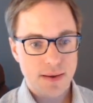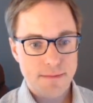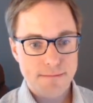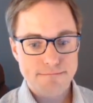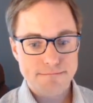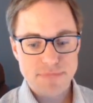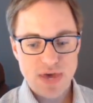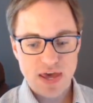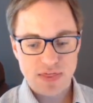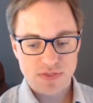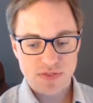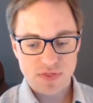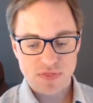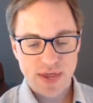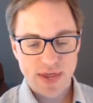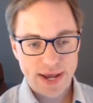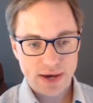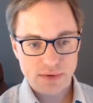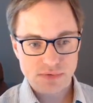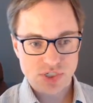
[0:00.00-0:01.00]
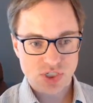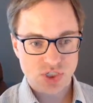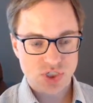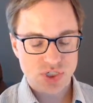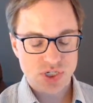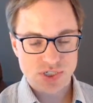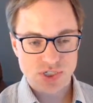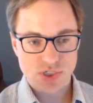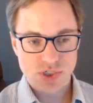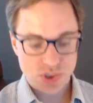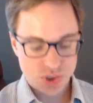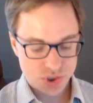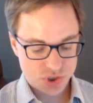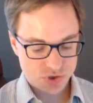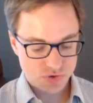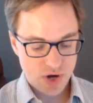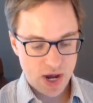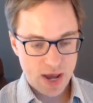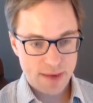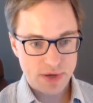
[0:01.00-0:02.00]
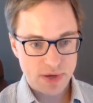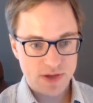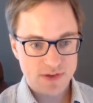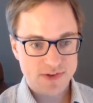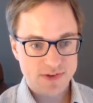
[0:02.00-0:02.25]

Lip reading: method that I was just describing.